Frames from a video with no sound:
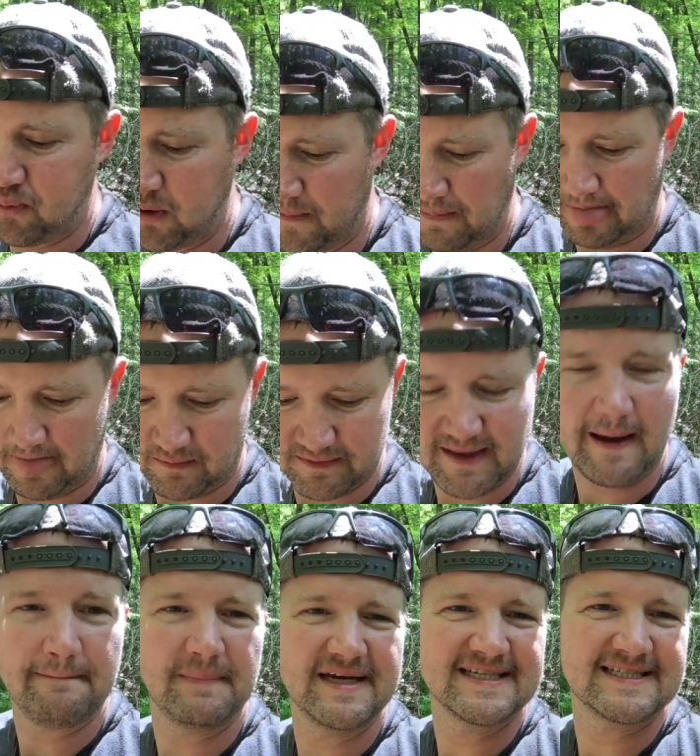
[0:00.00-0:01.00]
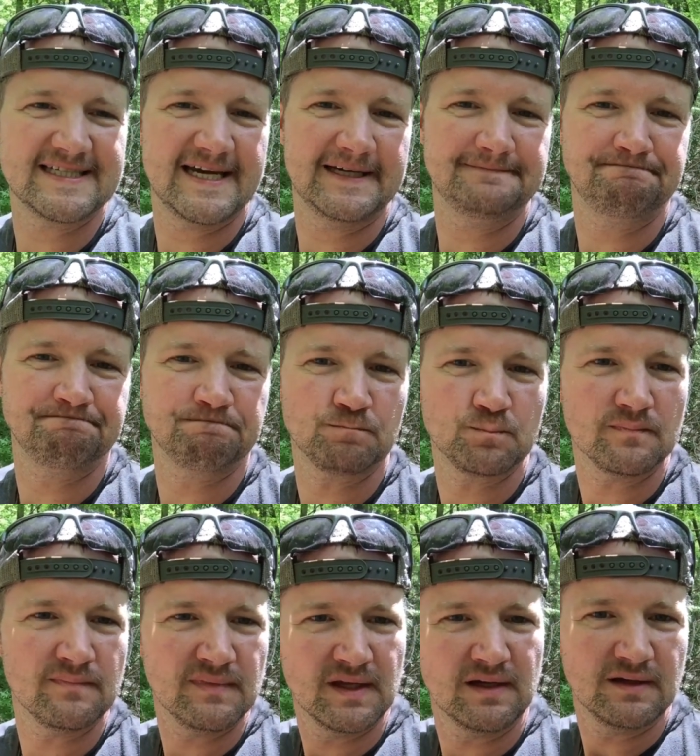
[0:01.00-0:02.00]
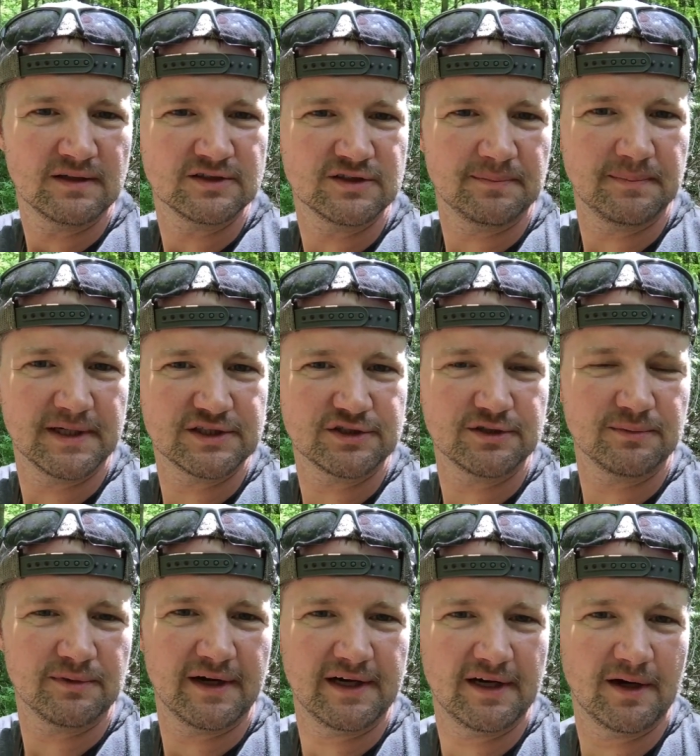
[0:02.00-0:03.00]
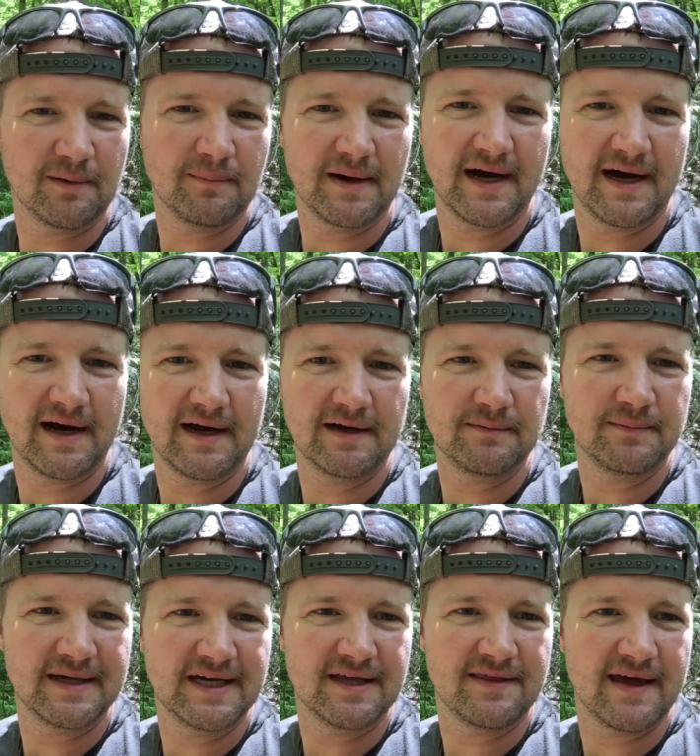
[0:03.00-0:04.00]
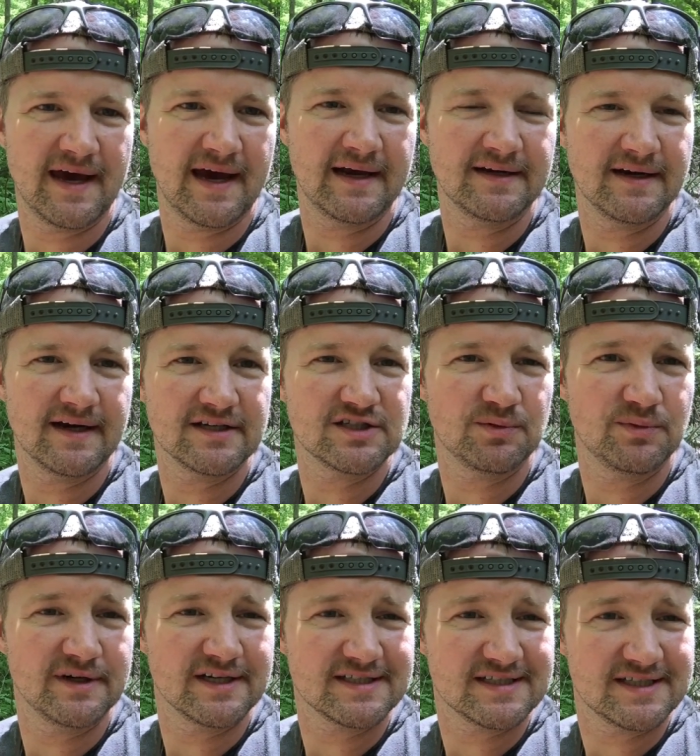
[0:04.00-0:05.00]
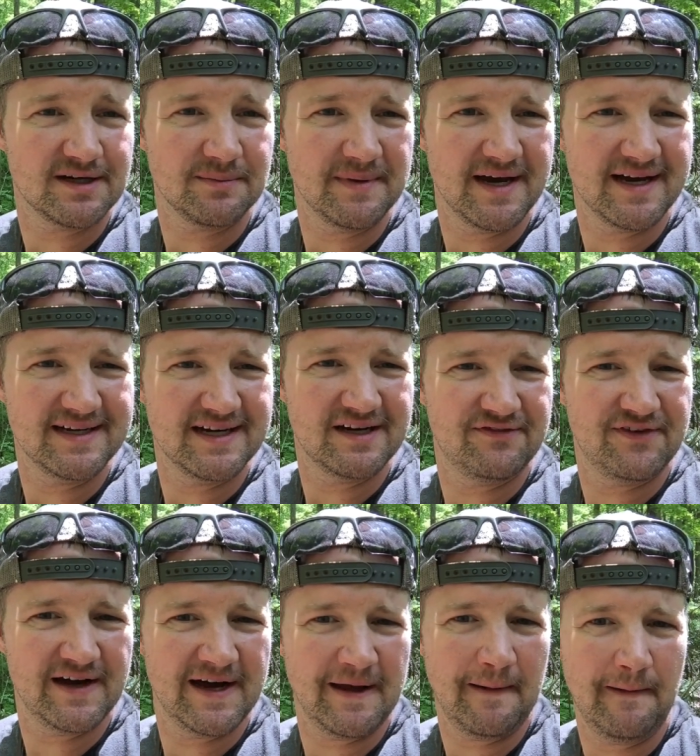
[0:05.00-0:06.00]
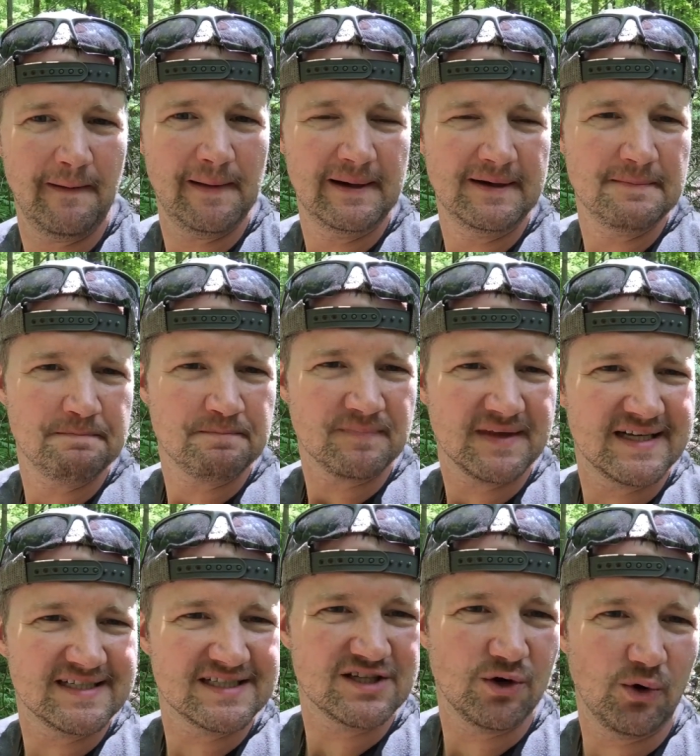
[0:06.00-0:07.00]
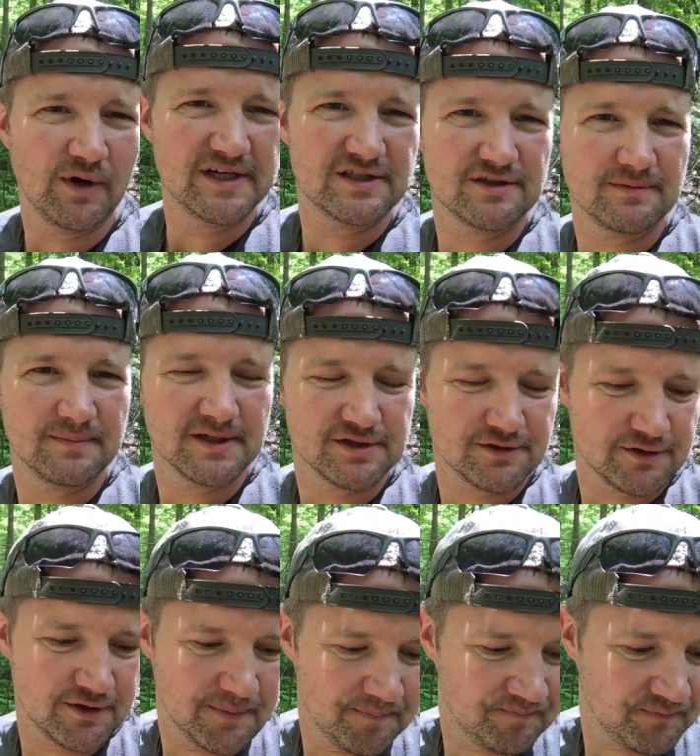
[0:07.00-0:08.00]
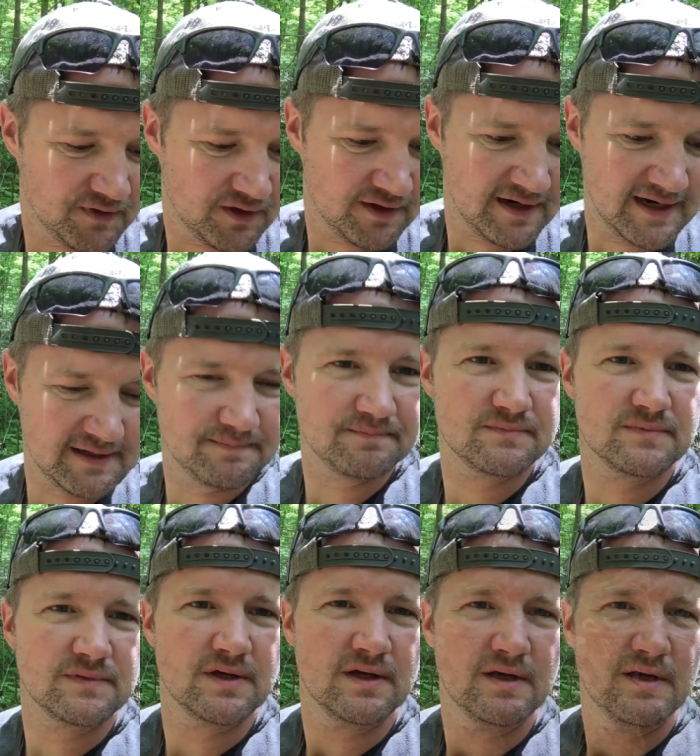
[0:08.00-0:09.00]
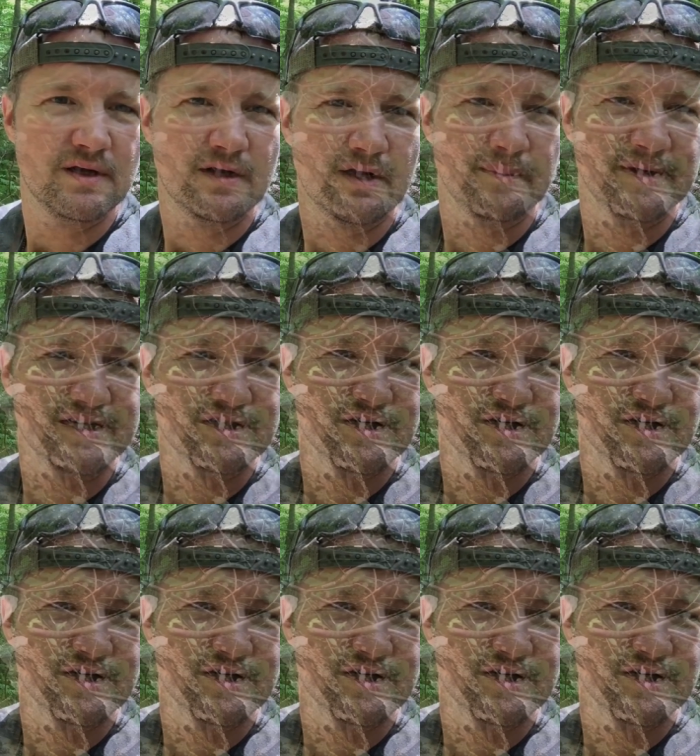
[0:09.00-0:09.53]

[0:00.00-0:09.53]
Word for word: with that being said, there's a mushroom right here behind me that uh, someone else has helped me identify. It is the oyster mushroom, all right? Let me